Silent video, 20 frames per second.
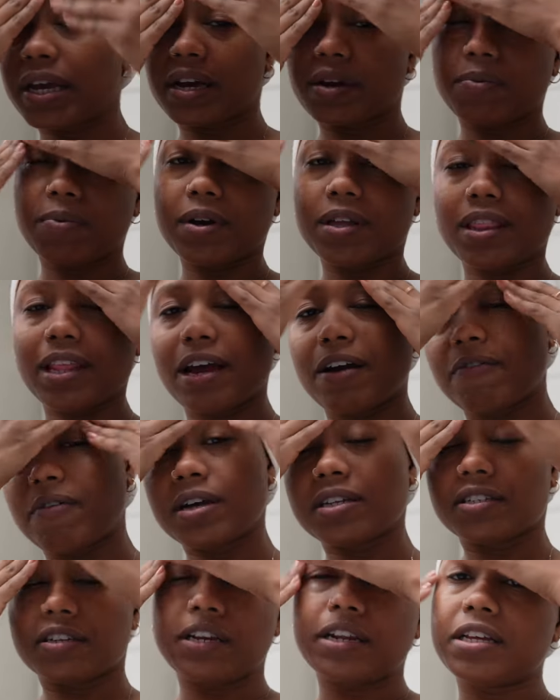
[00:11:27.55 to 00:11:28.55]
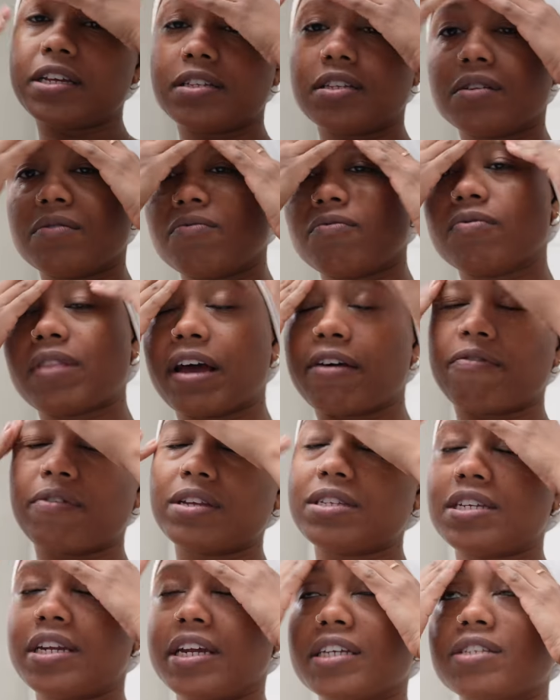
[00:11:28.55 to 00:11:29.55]
pick one that
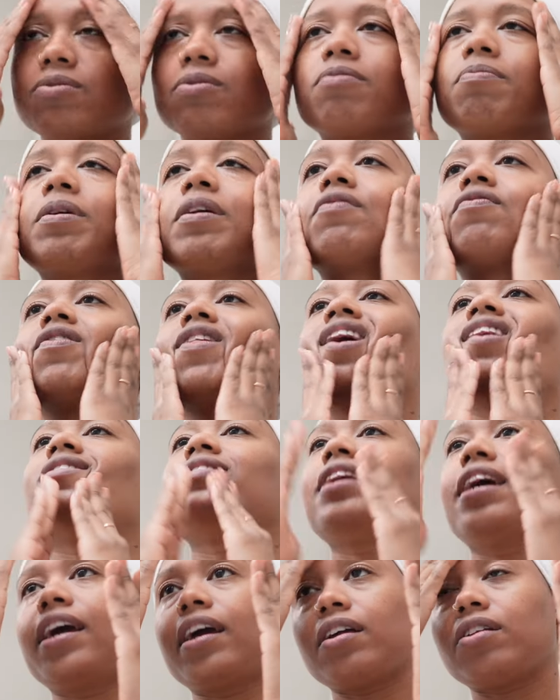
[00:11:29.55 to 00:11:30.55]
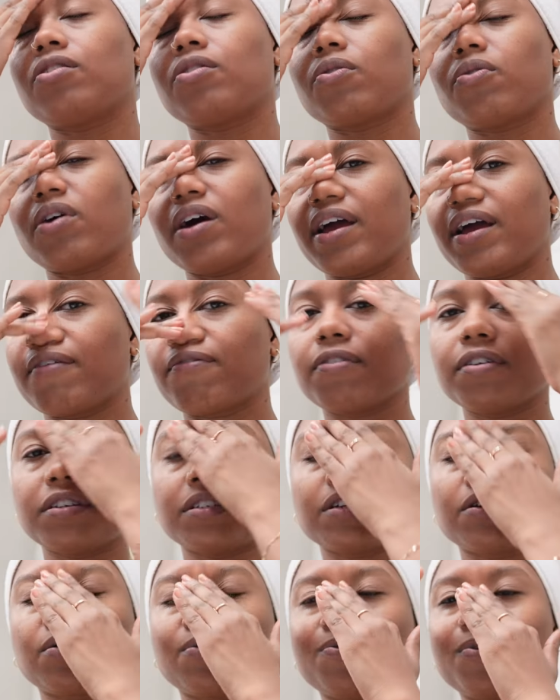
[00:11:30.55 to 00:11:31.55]
resonates with me for that day. And you know, not every
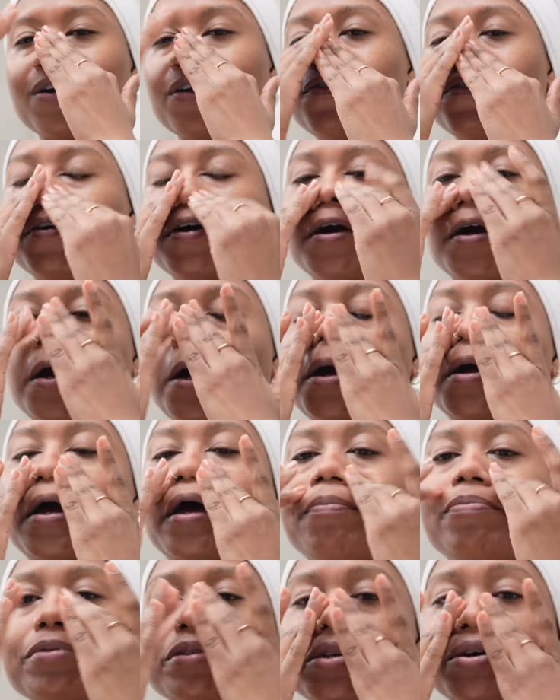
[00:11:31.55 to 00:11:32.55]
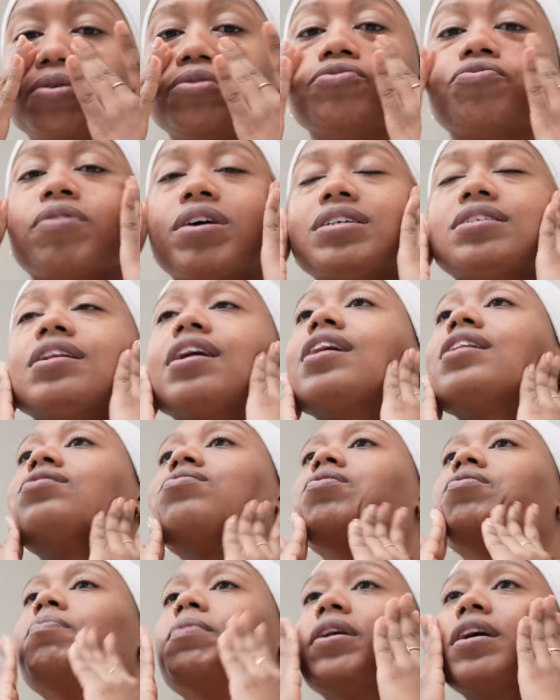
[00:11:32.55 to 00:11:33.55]
single one of her episodes
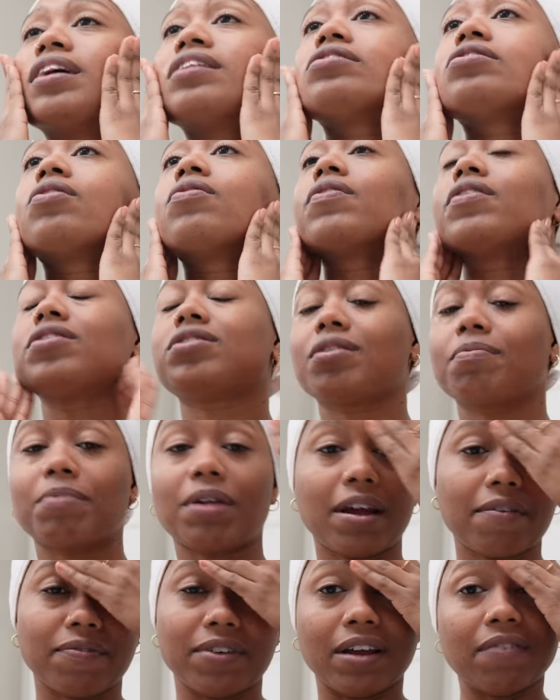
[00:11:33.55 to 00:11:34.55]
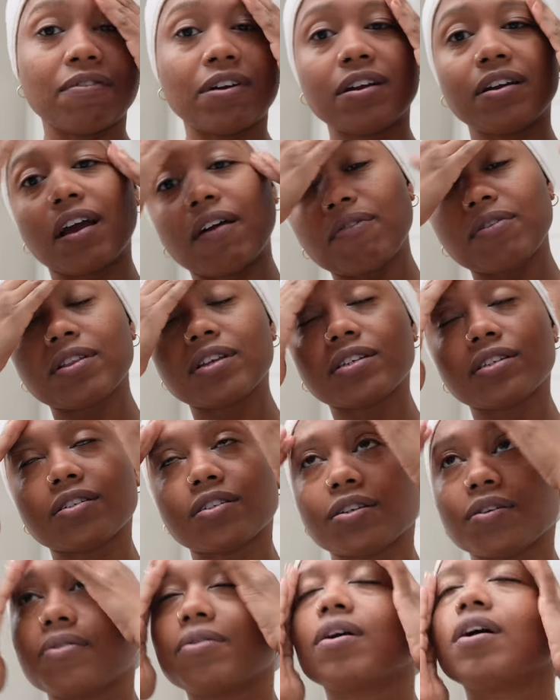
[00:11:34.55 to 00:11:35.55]
resonates with me, so there's some that I've never ever
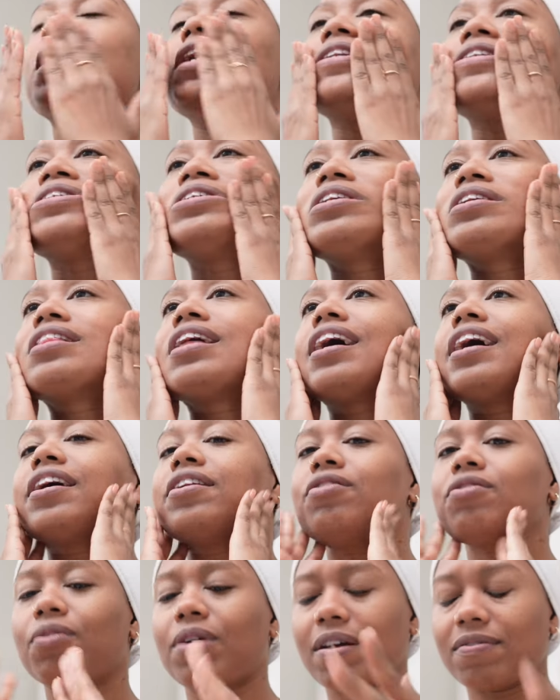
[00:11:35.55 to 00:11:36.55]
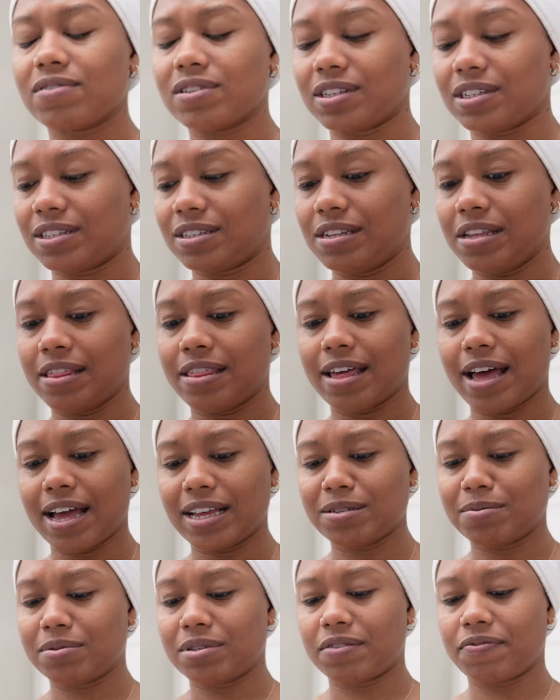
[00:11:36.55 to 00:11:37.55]
listened to. I just think that, and you don't have to listen to
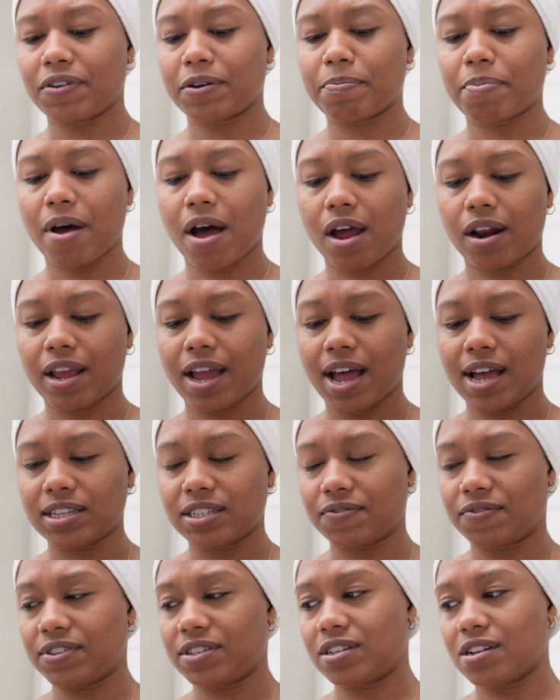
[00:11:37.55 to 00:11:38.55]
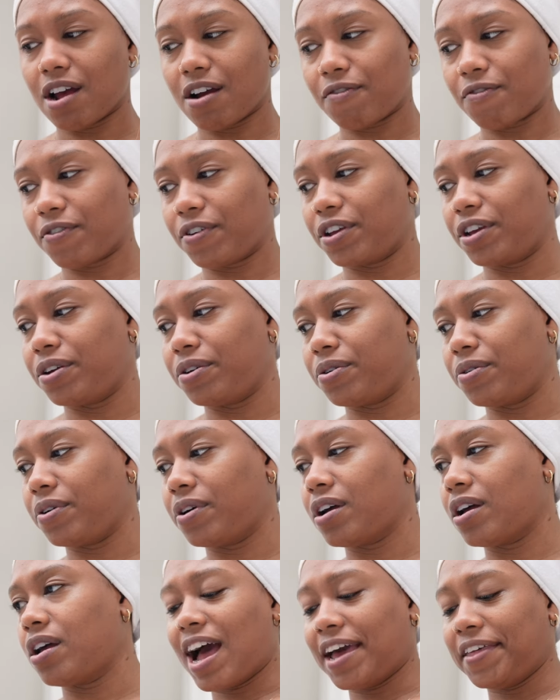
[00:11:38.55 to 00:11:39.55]
that specific podcast if it's not for
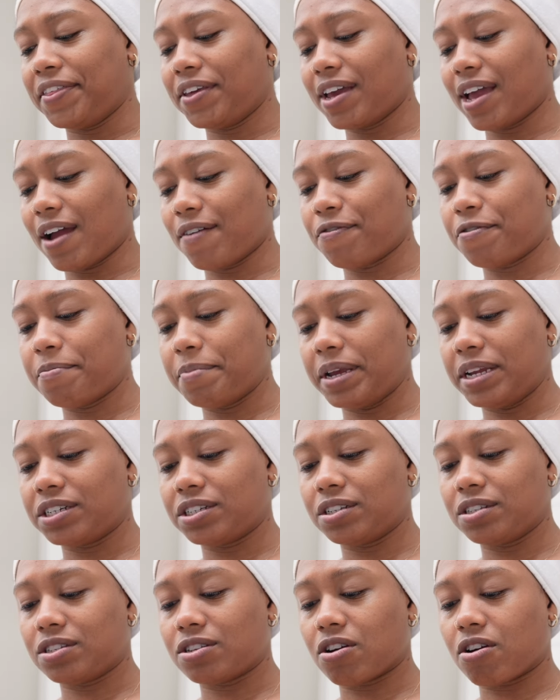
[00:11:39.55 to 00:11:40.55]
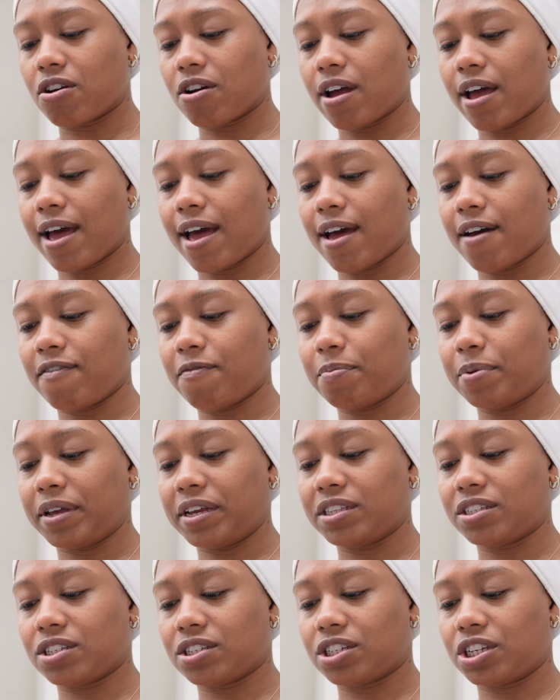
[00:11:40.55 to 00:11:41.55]
you. I think affirmations have
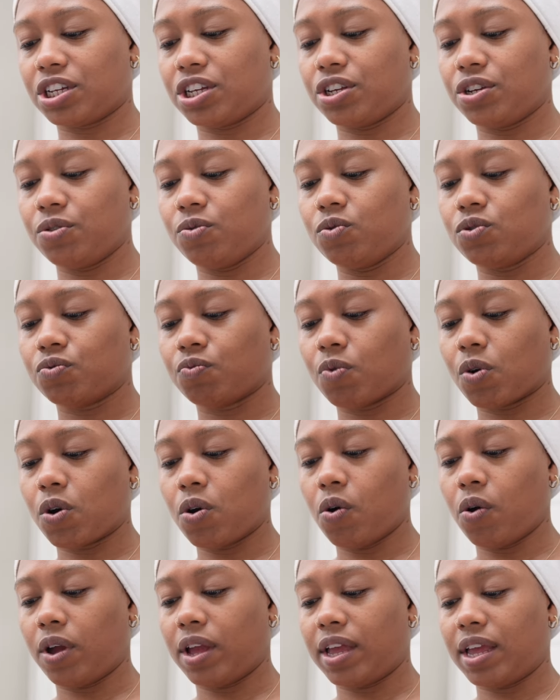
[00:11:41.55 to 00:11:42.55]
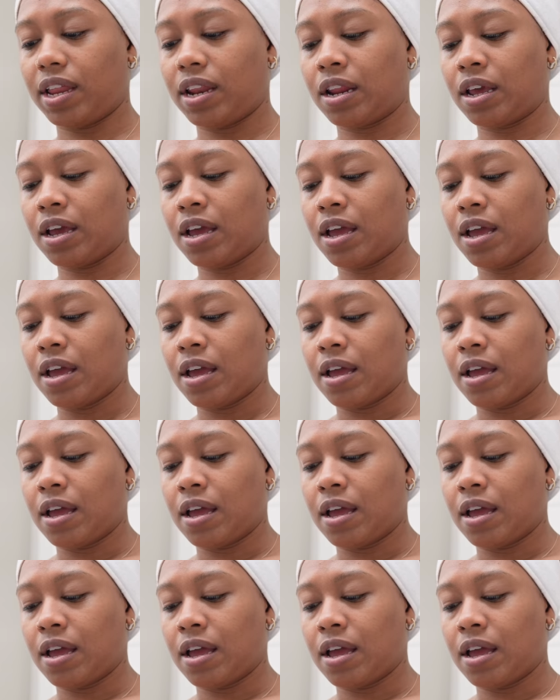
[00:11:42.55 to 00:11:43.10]
played such a huge role in